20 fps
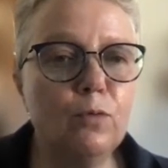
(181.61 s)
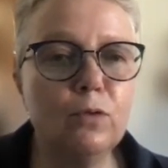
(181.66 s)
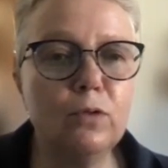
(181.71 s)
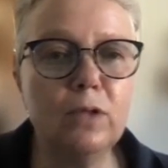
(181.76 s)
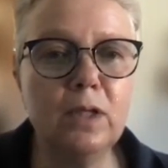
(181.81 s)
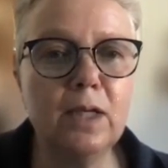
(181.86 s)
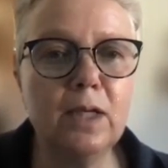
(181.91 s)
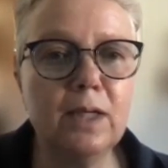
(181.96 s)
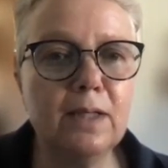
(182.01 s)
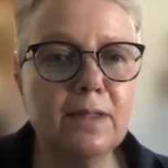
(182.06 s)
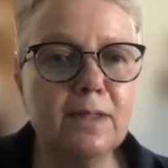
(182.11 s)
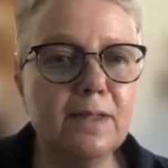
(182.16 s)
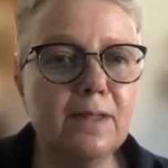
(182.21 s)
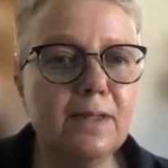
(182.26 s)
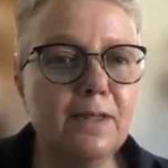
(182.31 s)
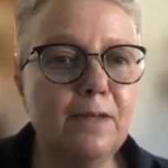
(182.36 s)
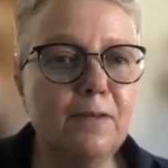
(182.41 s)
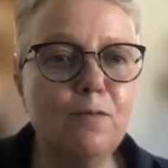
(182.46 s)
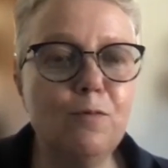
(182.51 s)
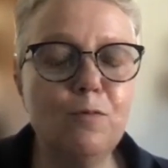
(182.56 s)
a
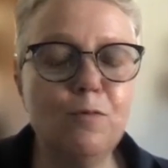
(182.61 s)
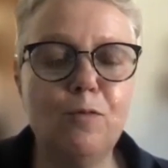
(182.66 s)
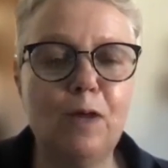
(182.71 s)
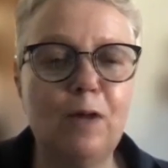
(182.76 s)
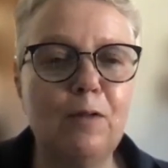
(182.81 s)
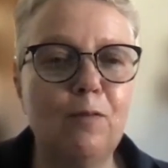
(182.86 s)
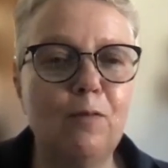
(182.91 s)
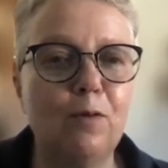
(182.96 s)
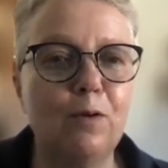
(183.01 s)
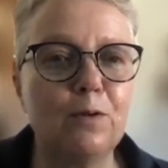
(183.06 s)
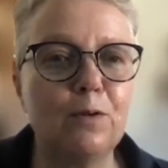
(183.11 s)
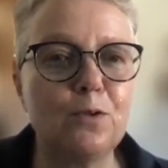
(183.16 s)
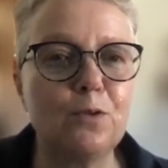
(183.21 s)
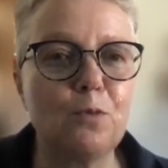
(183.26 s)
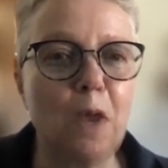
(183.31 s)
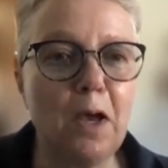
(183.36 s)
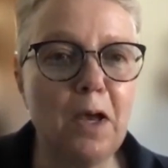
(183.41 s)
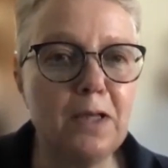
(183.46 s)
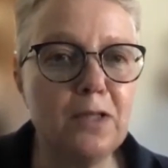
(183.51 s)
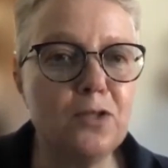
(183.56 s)
negative Fed funds
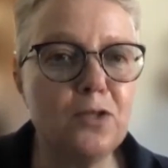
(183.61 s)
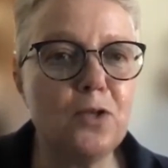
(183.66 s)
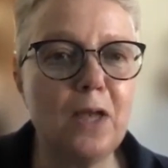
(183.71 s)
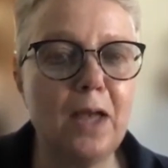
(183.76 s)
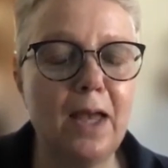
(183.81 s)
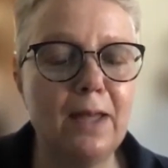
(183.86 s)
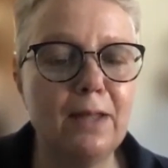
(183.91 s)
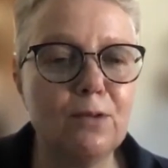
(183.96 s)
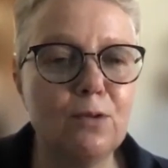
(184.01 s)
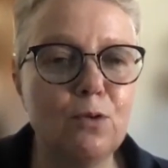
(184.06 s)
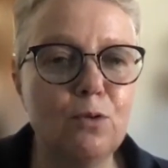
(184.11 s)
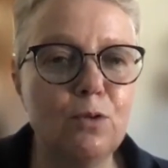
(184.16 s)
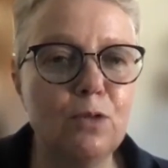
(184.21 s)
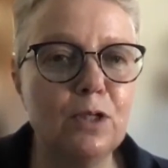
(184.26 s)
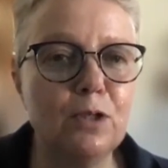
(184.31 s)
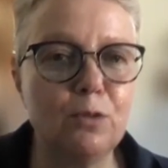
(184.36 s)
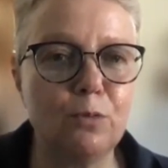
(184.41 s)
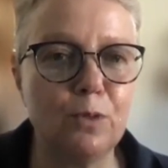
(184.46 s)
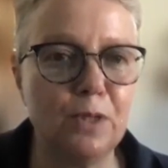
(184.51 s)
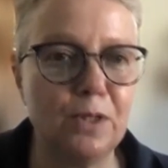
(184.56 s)
rate and no
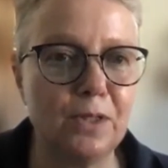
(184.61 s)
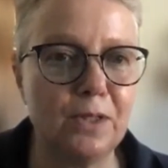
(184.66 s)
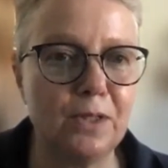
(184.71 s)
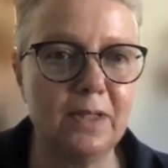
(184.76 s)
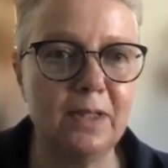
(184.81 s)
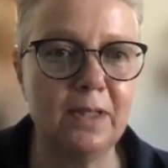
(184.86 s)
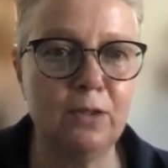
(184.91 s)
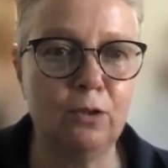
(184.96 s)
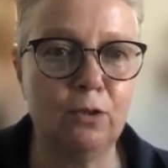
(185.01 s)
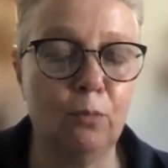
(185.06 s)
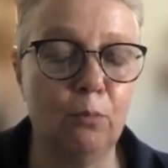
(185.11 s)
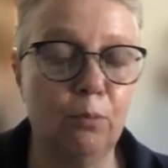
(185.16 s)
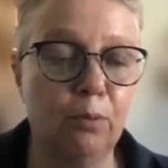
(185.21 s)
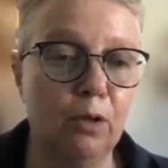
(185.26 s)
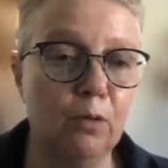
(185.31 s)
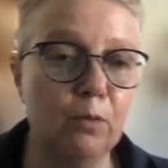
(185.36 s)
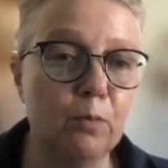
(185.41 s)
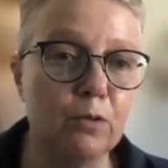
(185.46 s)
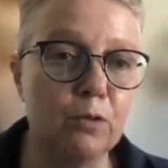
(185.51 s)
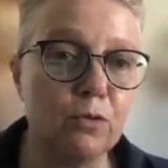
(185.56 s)
increase in
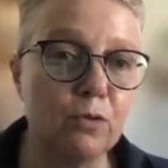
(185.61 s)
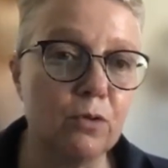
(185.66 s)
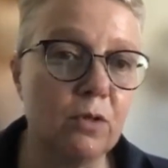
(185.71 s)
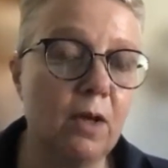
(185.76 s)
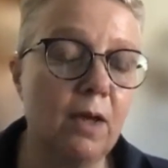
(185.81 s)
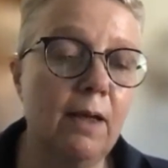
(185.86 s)
unemployment.